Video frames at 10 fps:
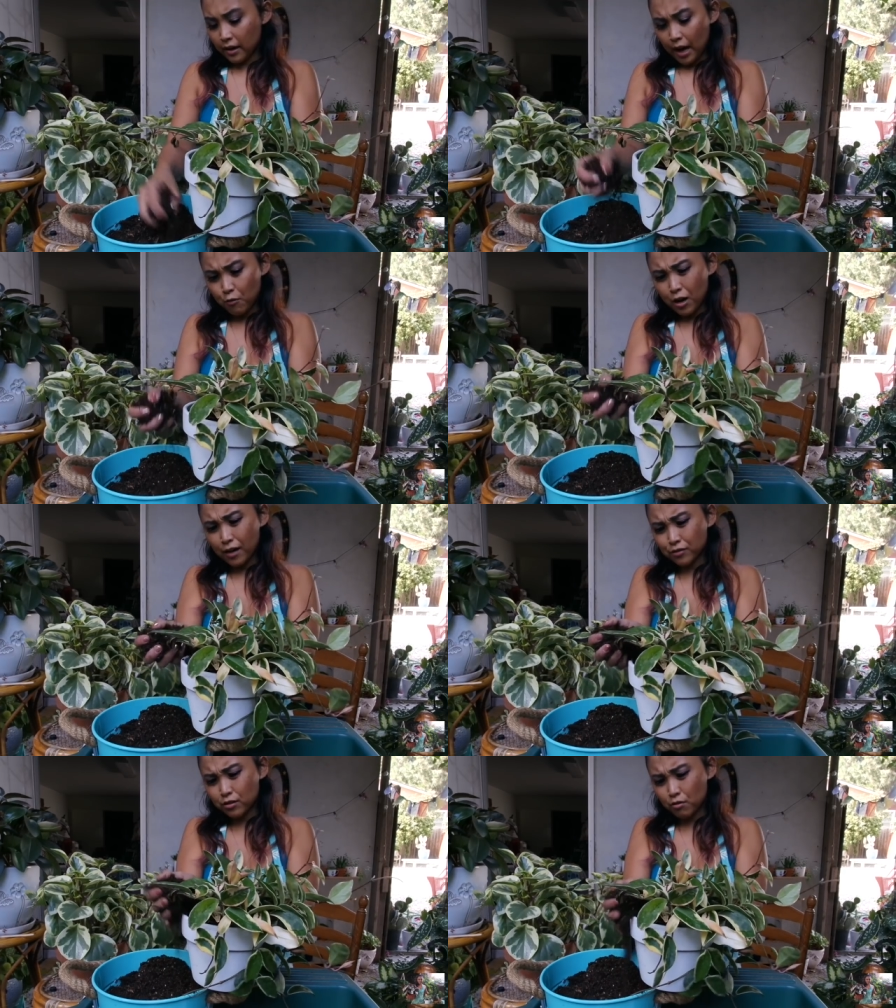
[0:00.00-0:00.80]
I will
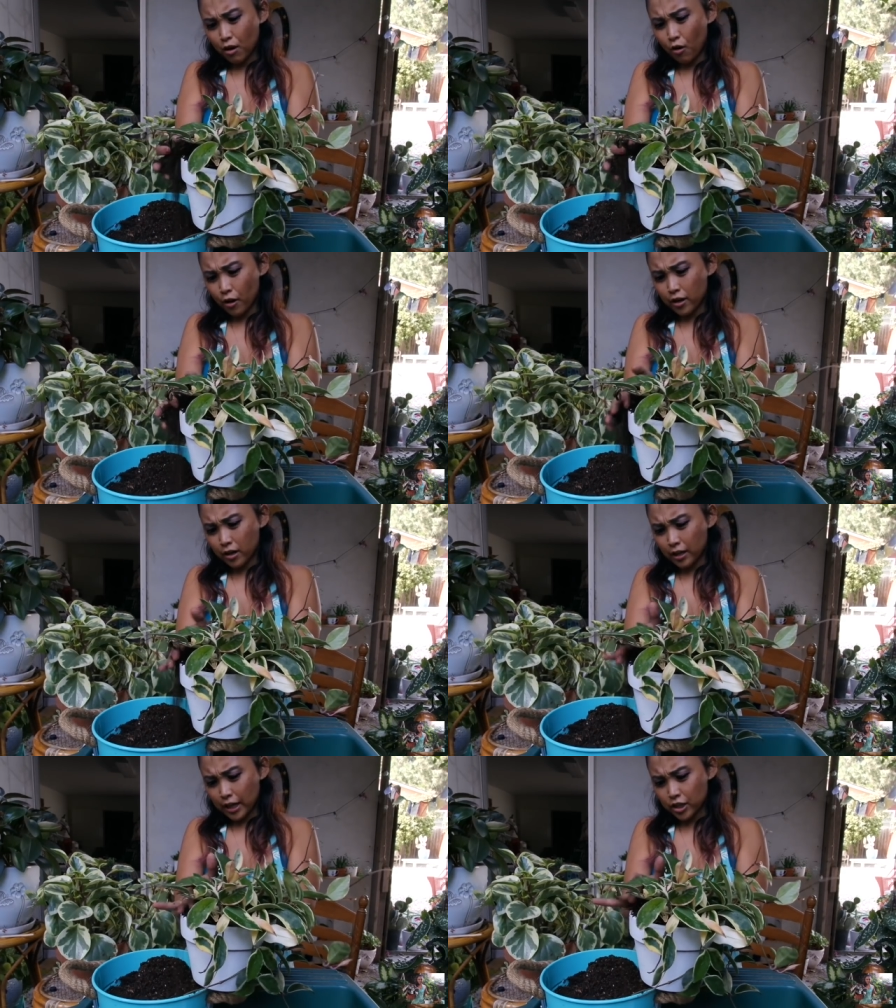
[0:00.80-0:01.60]
have to do a Hoya
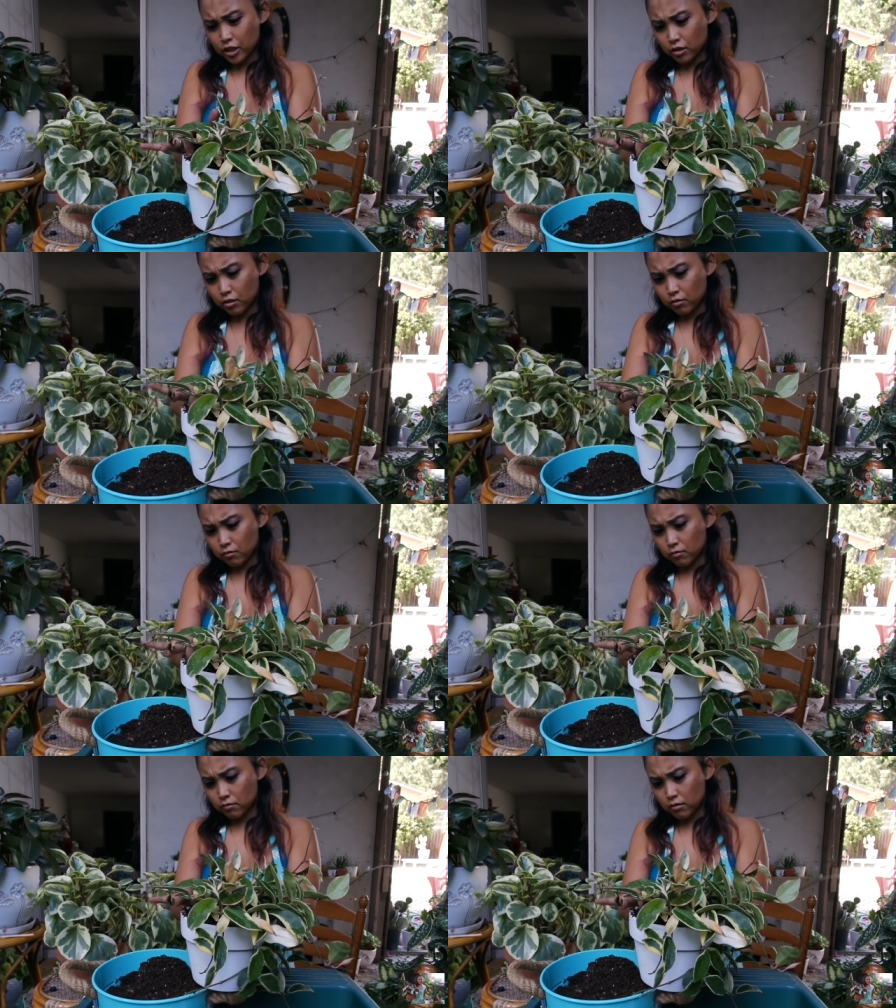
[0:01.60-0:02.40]
collection
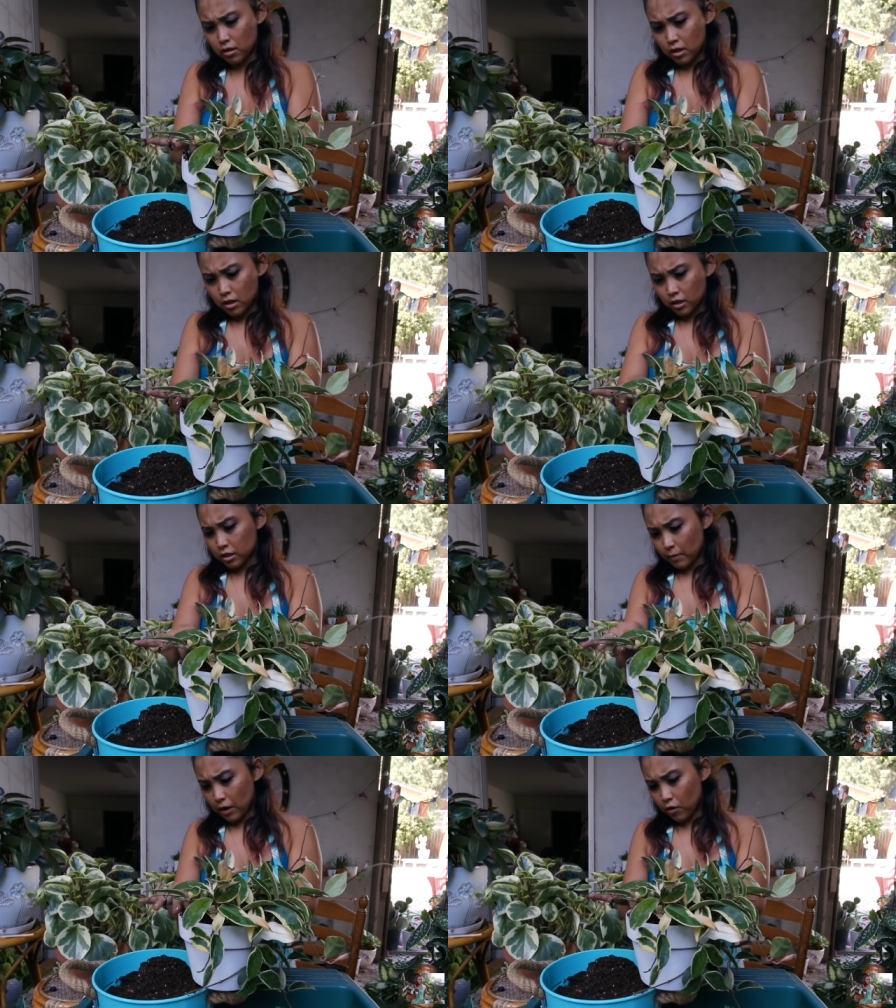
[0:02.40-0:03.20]
soon,
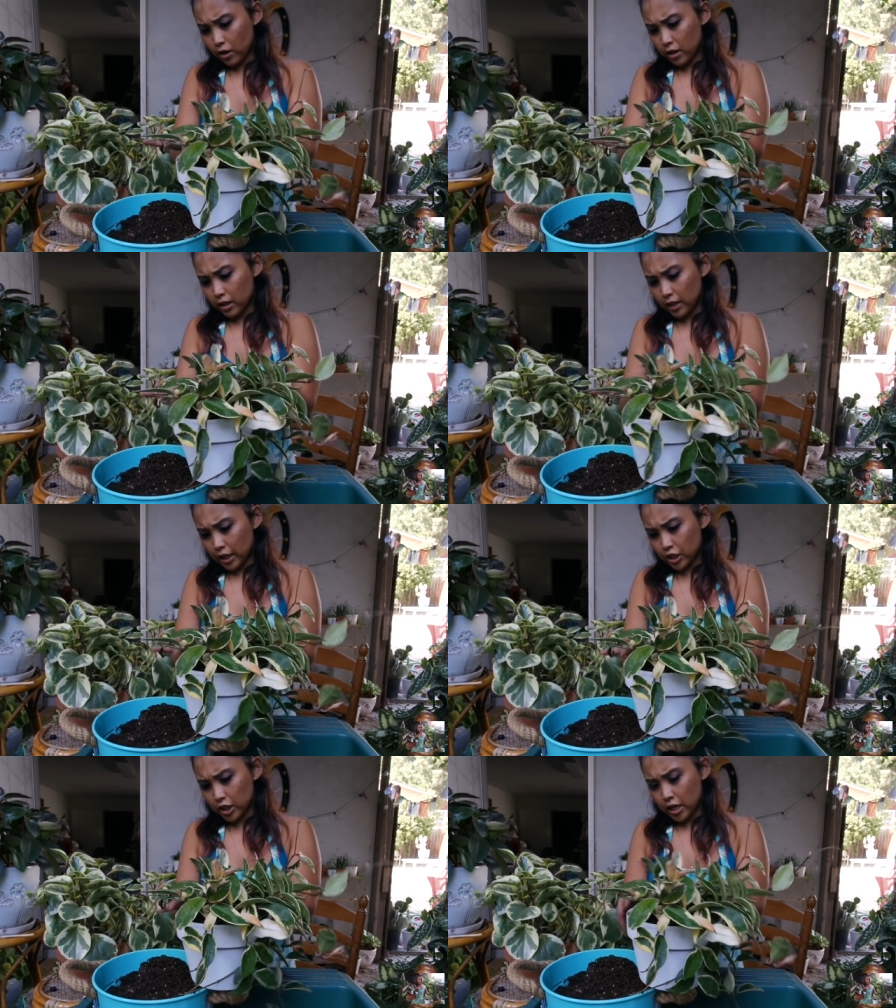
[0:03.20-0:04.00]
because my Hoya
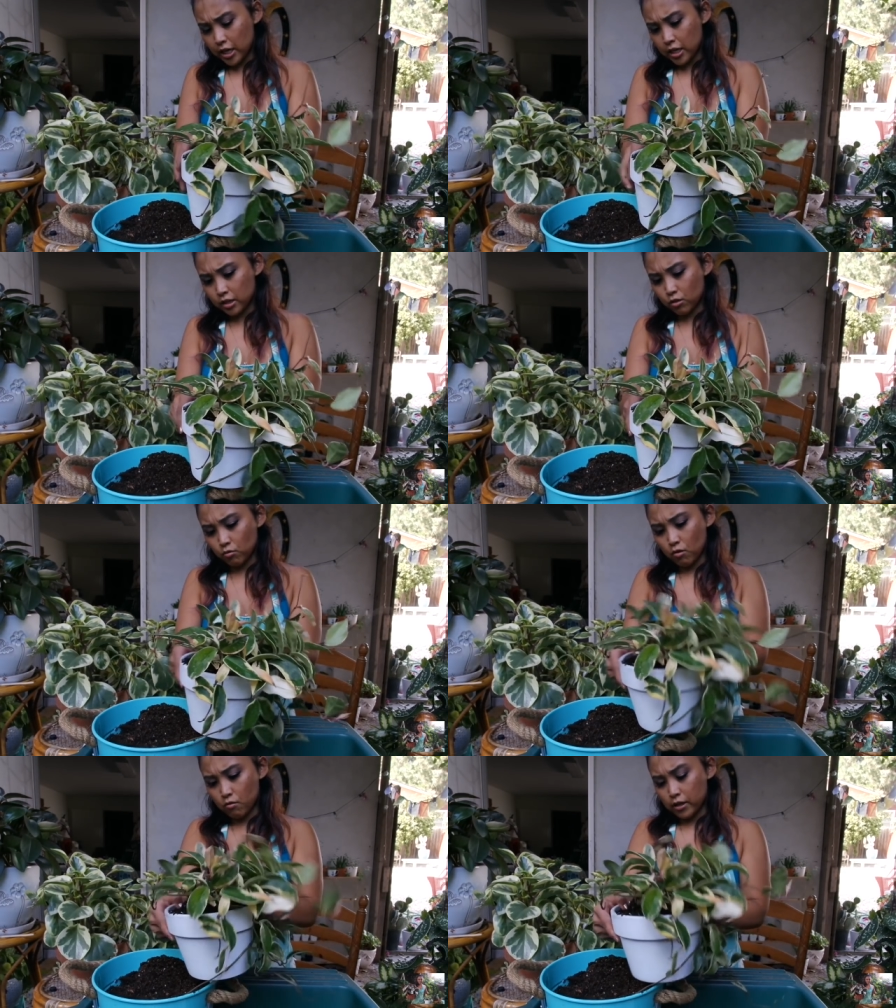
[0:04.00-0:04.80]
collection is
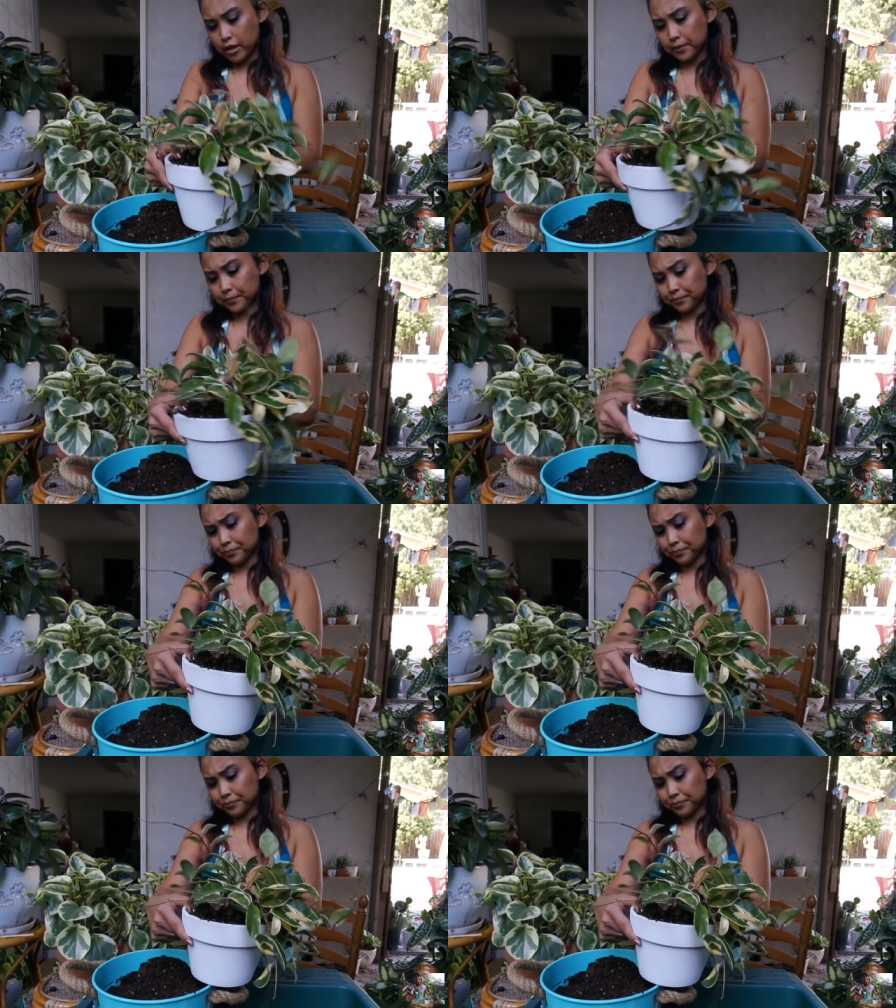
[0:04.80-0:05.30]
growing,